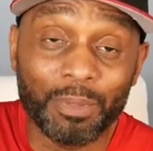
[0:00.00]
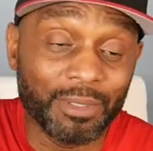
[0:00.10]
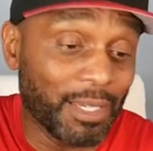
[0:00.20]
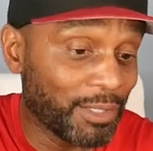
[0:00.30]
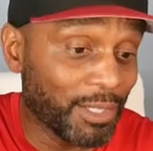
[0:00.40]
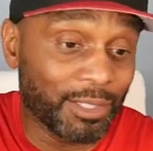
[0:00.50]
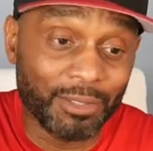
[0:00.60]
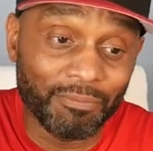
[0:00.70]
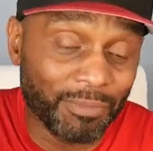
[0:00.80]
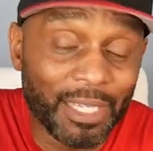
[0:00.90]
but they
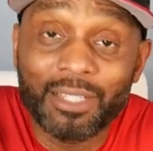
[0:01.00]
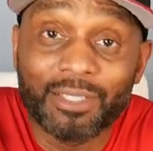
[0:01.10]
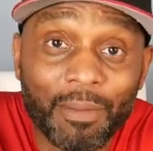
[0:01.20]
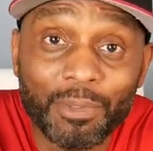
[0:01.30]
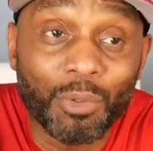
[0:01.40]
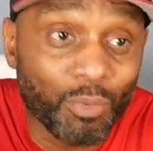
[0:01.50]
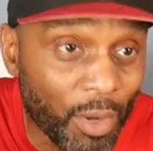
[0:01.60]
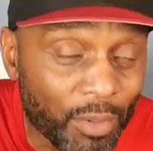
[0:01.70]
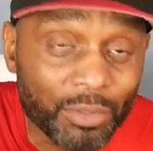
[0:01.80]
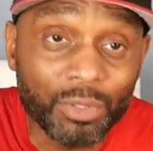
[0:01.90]
just did something
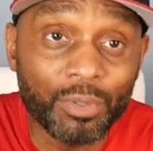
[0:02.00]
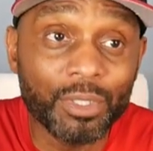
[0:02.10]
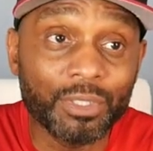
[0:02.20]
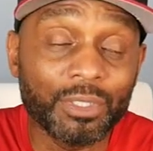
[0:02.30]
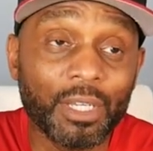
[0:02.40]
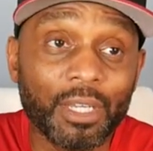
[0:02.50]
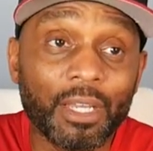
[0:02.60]
wrong to us,